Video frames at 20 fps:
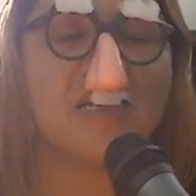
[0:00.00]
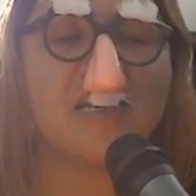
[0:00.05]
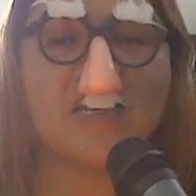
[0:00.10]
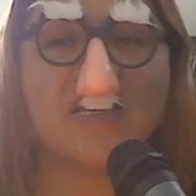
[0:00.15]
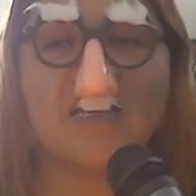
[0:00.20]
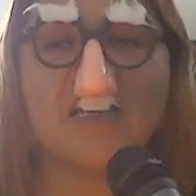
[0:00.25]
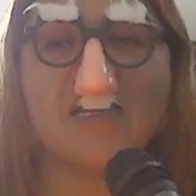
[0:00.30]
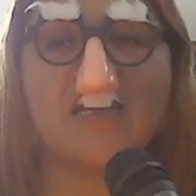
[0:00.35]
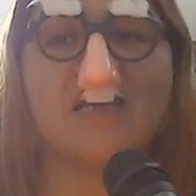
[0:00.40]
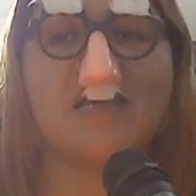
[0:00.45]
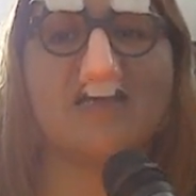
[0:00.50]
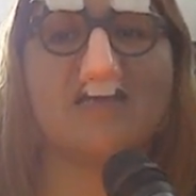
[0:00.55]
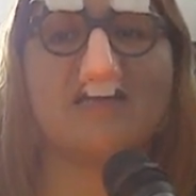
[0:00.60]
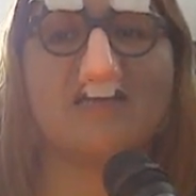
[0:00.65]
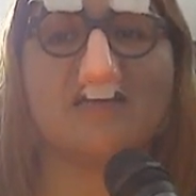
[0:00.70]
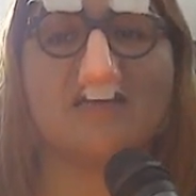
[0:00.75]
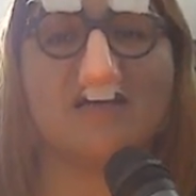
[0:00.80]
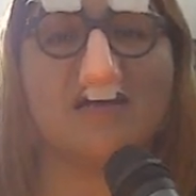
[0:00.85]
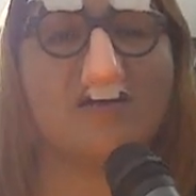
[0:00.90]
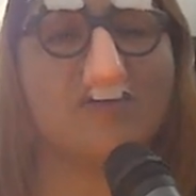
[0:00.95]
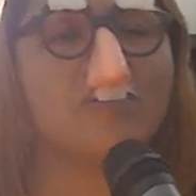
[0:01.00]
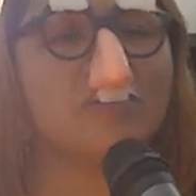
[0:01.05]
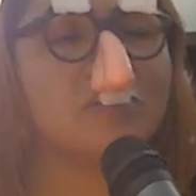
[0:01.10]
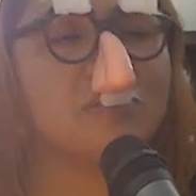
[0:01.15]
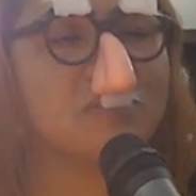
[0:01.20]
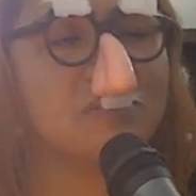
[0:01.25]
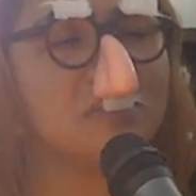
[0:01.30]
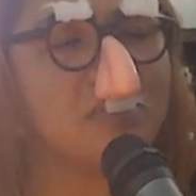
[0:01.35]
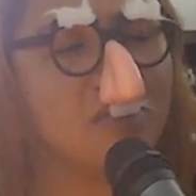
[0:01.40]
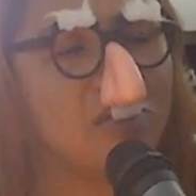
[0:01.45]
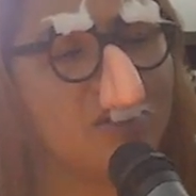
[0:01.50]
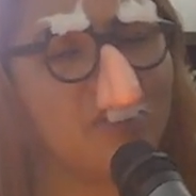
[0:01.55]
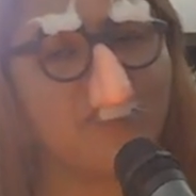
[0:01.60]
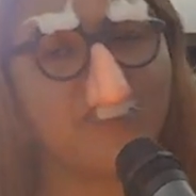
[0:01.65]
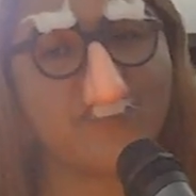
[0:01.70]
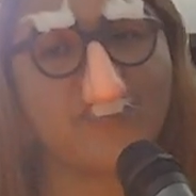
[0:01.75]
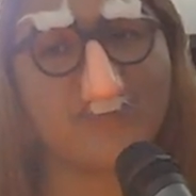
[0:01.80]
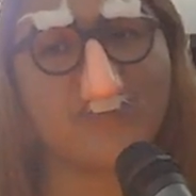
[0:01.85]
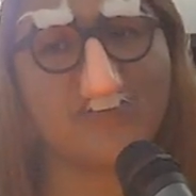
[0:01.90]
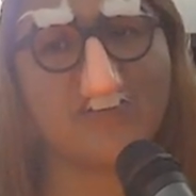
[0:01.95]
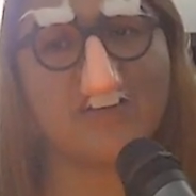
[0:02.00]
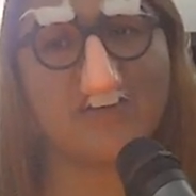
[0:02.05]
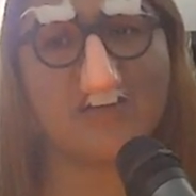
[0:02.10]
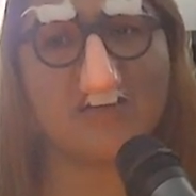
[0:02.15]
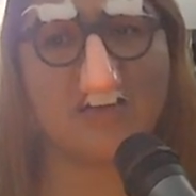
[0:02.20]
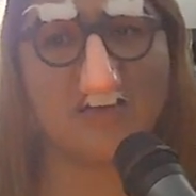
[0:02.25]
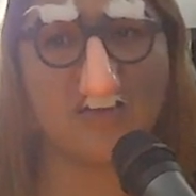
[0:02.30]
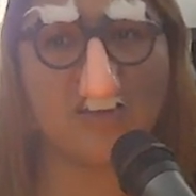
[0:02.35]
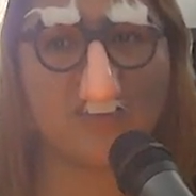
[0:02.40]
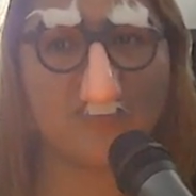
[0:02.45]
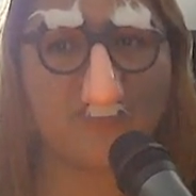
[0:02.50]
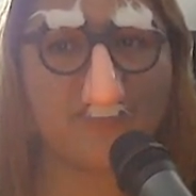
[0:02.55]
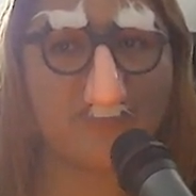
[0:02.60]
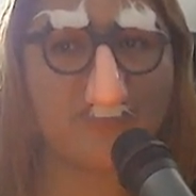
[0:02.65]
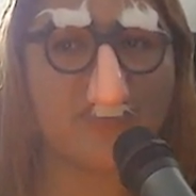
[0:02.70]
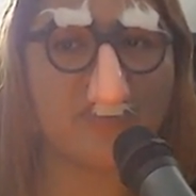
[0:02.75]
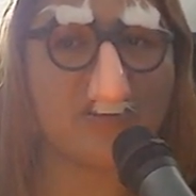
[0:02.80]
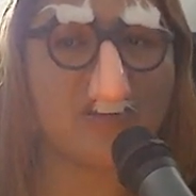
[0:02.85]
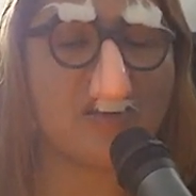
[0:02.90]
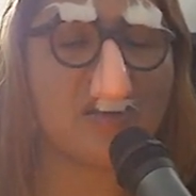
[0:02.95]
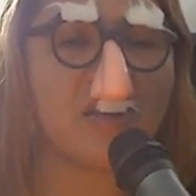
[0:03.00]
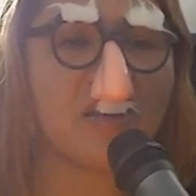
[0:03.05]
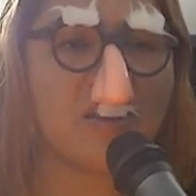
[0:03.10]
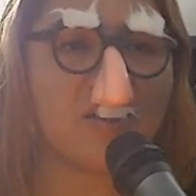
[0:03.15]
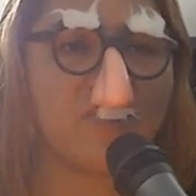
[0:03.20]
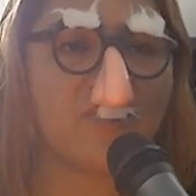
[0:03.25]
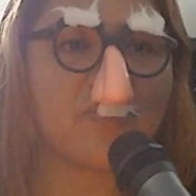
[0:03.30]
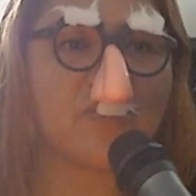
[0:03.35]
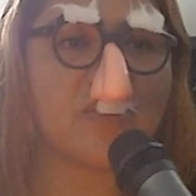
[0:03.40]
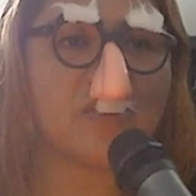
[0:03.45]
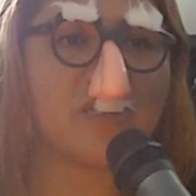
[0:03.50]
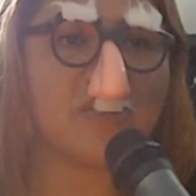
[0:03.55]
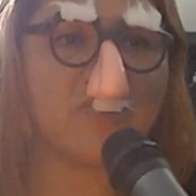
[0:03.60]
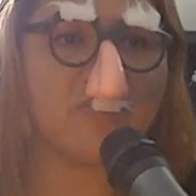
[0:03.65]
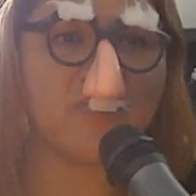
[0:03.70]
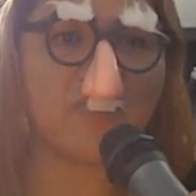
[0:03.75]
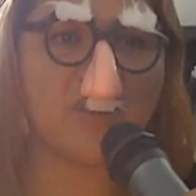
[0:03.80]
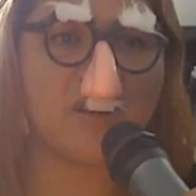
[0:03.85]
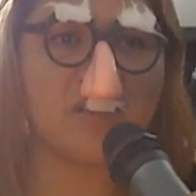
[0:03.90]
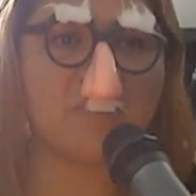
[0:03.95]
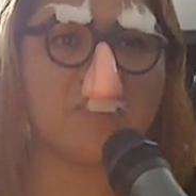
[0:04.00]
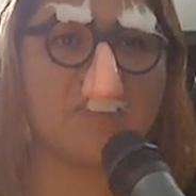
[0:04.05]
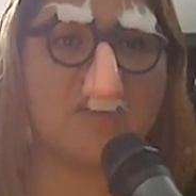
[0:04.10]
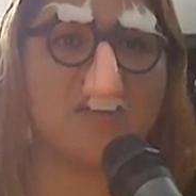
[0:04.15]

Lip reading: And I will never, ever, ever give up.